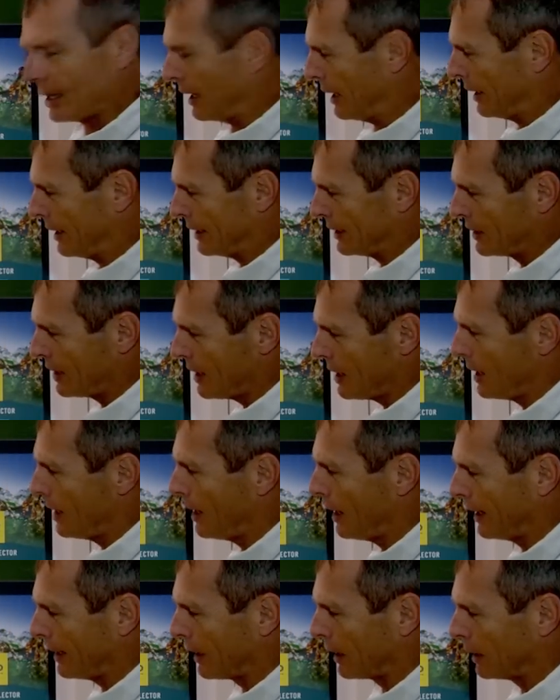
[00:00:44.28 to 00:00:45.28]
and it's
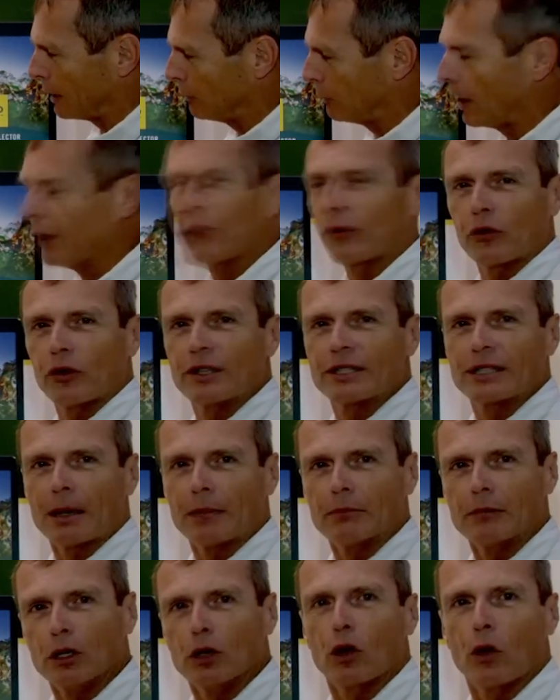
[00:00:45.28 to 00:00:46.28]
here. And I'm going to run through this
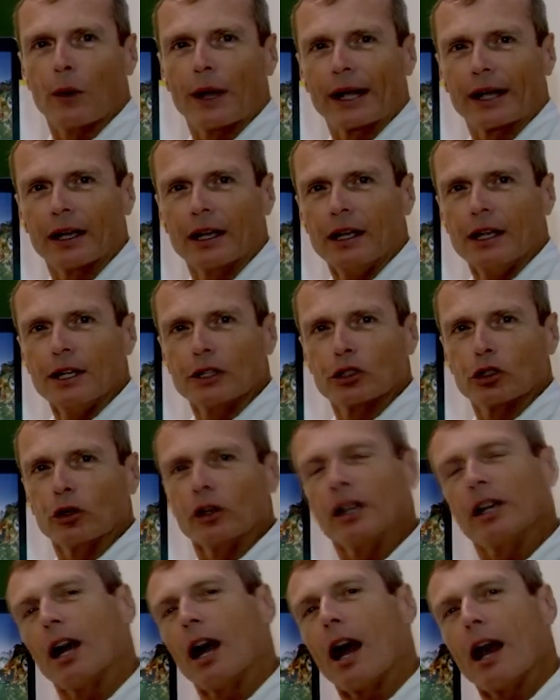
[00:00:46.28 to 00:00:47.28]
app real quick, so you
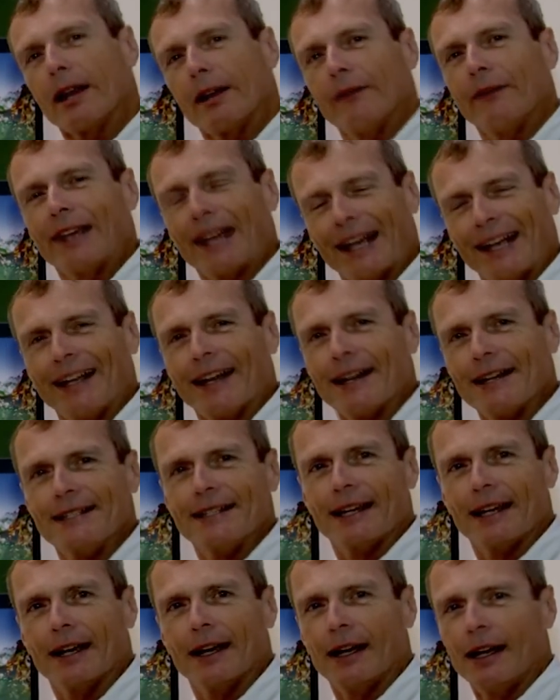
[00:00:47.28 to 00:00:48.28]
can kind of get an
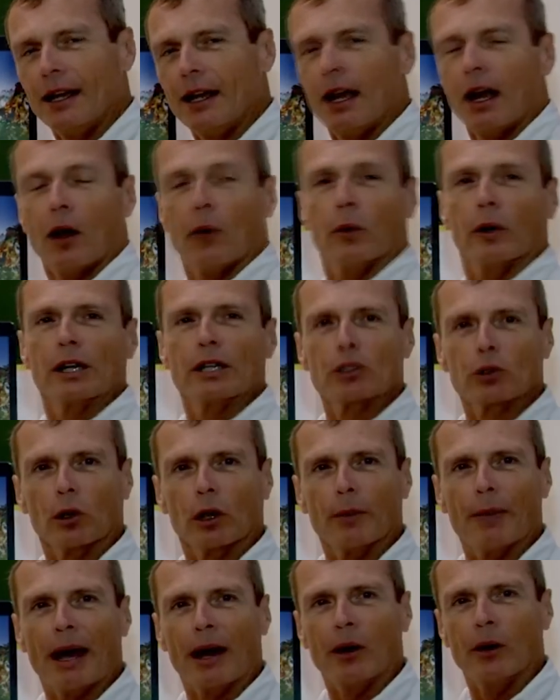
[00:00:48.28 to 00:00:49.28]
idea of what it's
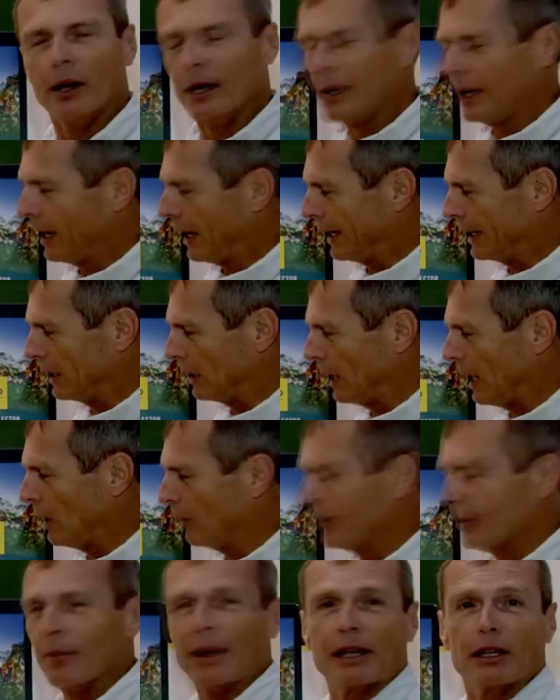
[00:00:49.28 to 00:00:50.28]
all about. And it'll
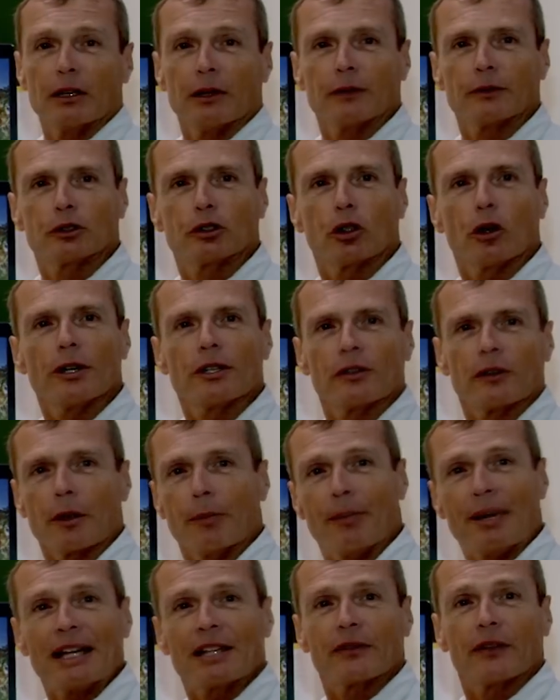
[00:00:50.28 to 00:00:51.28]
help you make your choice for your
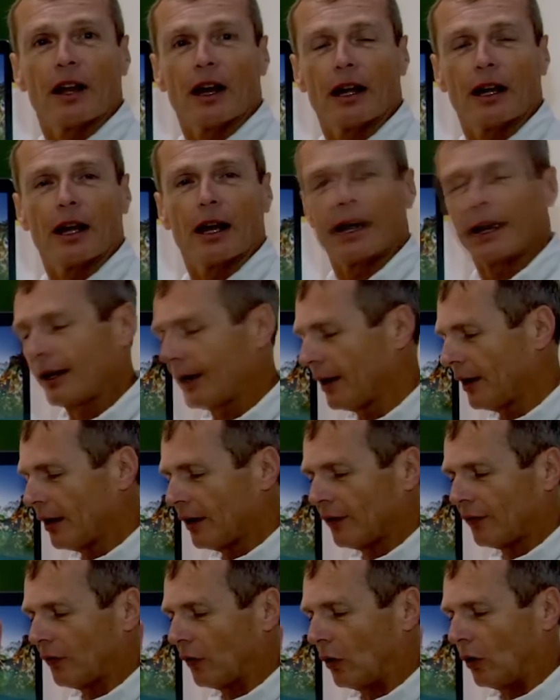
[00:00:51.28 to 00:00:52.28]
best fly line
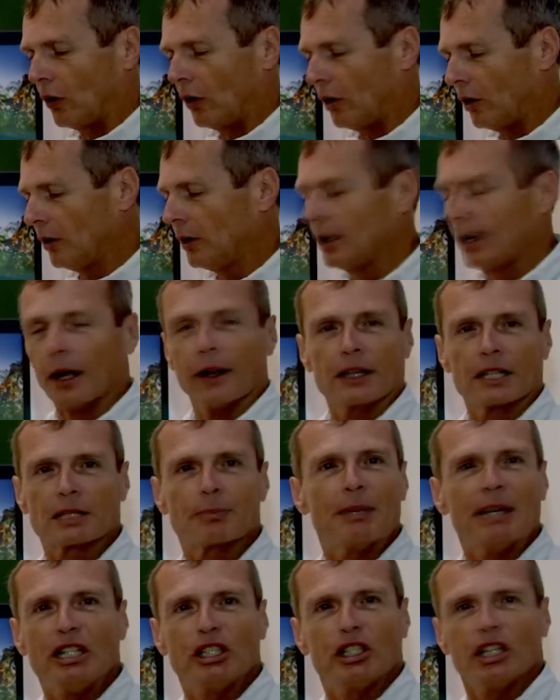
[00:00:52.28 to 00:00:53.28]
for a
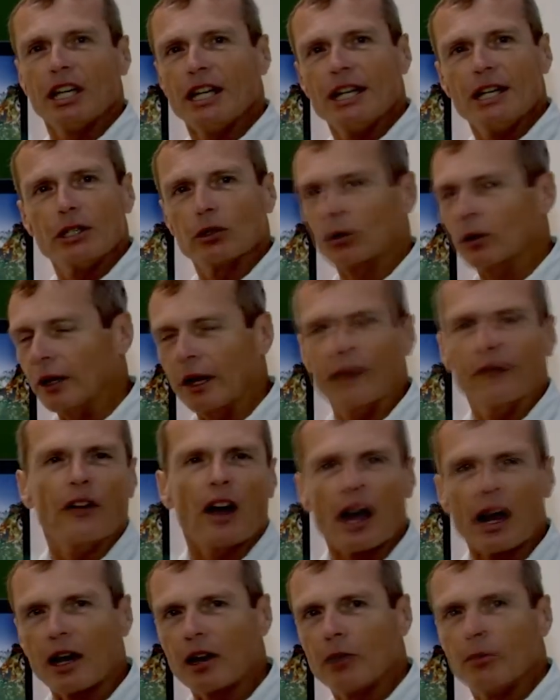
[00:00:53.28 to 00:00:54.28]
species or an
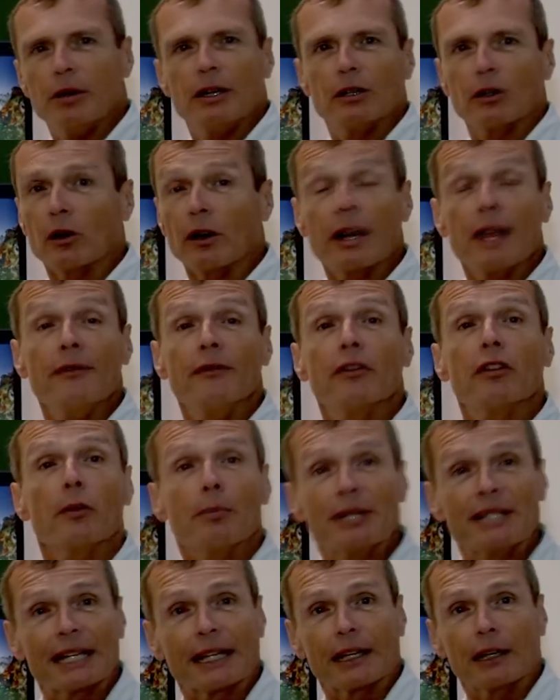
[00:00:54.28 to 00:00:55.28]
environment or even for a
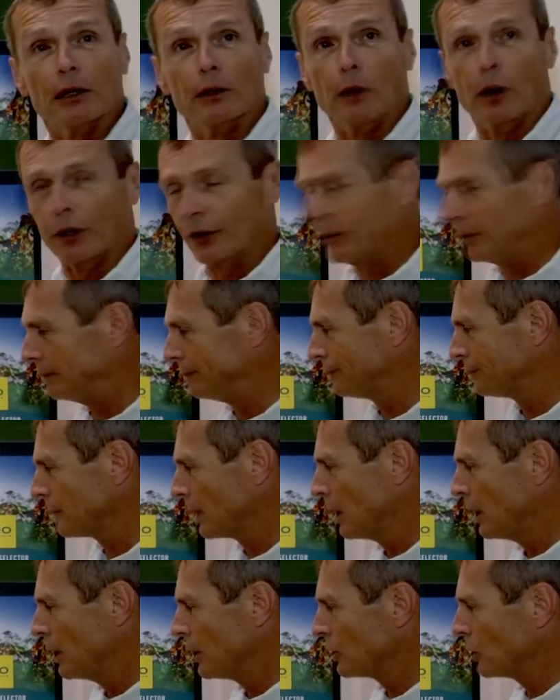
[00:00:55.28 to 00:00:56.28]
particular rod.
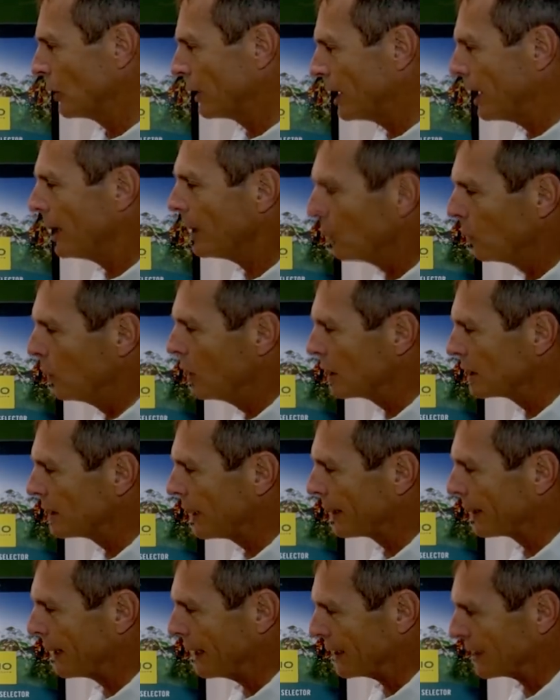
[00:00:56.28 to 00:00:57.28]
So it kind of works
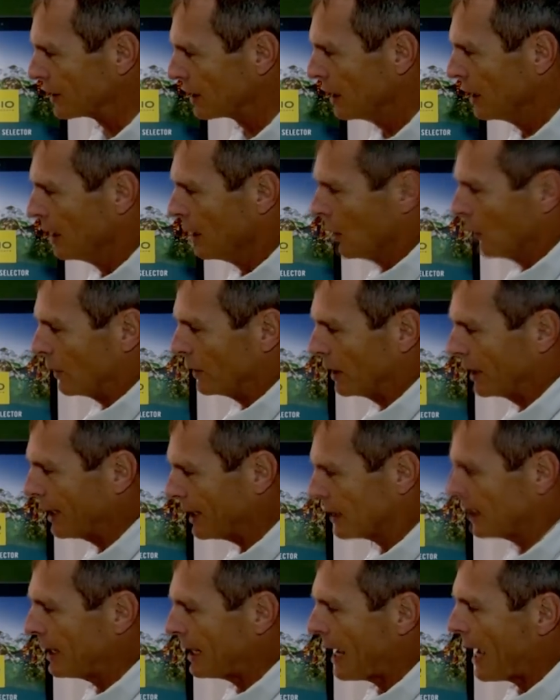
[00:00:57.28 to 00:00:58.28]
like this. When you
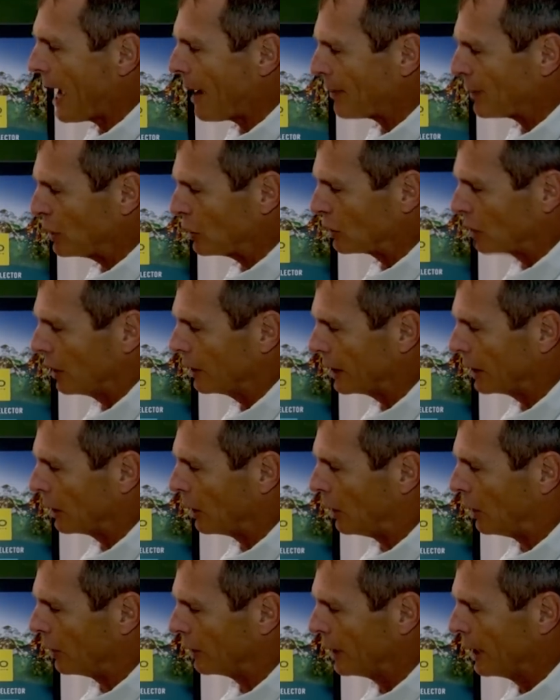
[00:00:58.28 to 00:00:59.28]
get to the app and you turn it
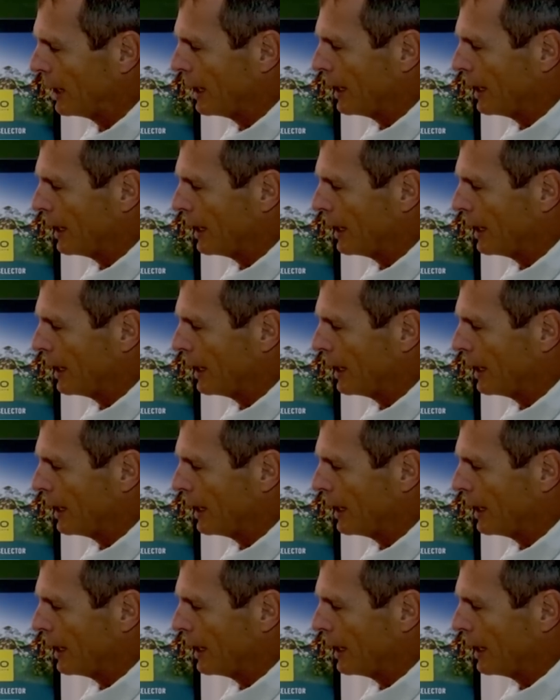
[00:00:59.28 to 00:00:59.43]
on,